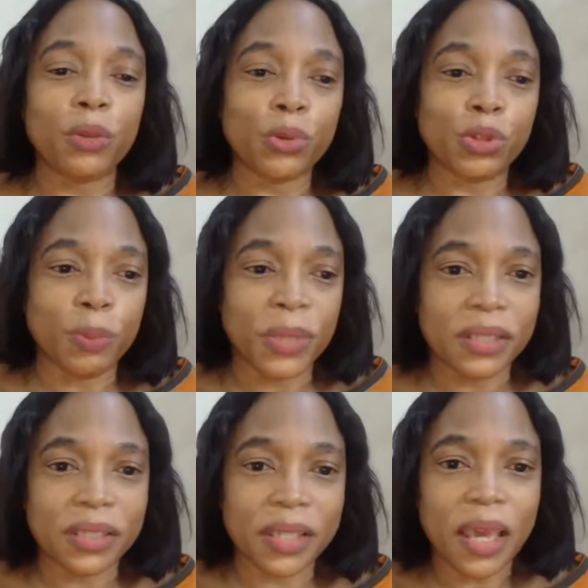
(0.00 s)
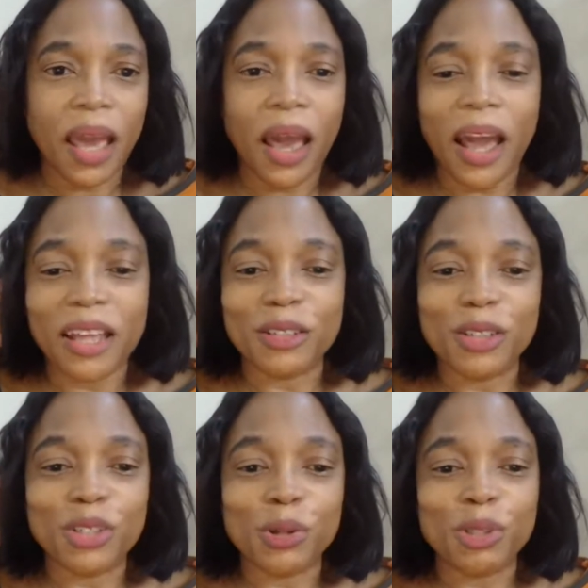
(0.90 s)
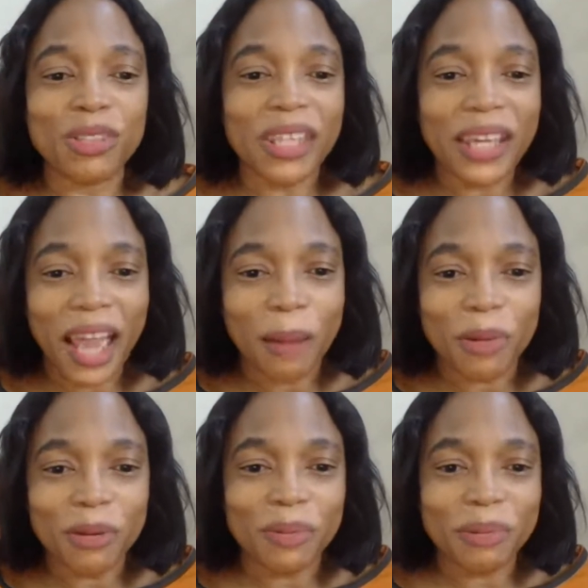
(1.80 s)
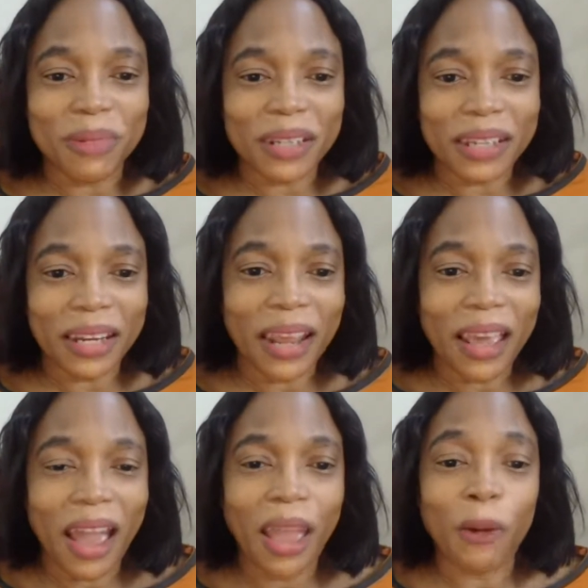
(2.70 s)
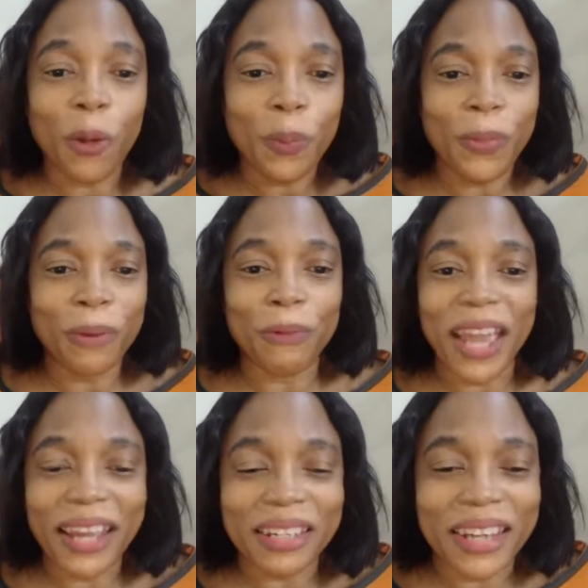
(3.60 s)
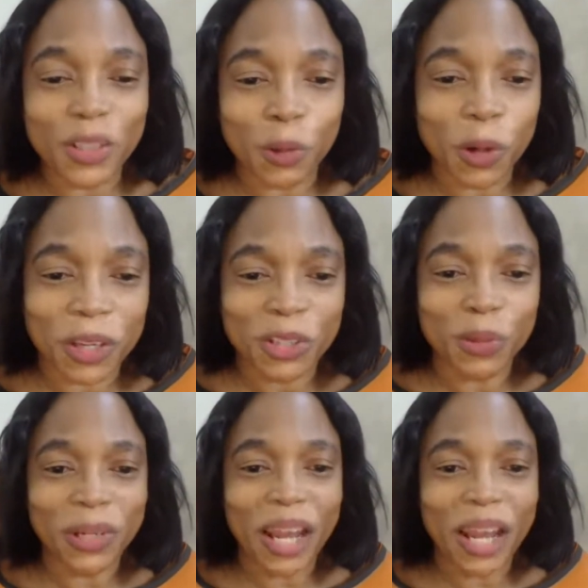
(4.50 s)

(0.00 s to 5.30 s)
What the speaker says: those myths. And so today I'm going to be bringing, I hope we had a network issue, but